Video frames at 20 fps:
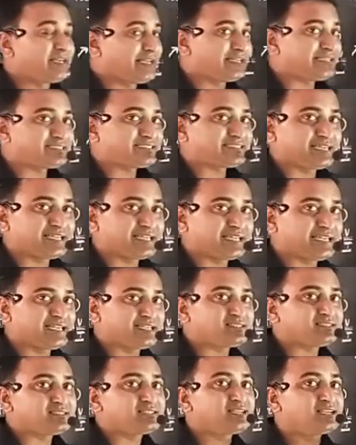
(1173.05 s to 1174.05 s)
in
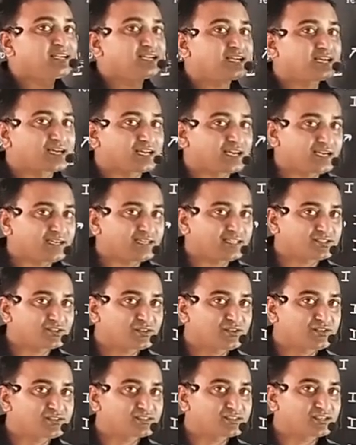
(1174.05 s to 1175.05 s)
series current is
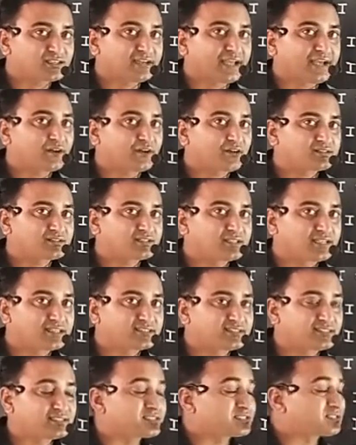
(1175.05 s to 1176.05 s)
constant across the
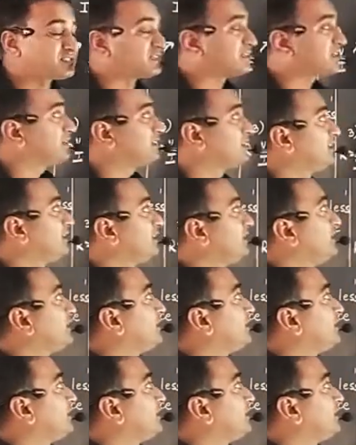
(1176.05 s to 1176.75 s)
resistor.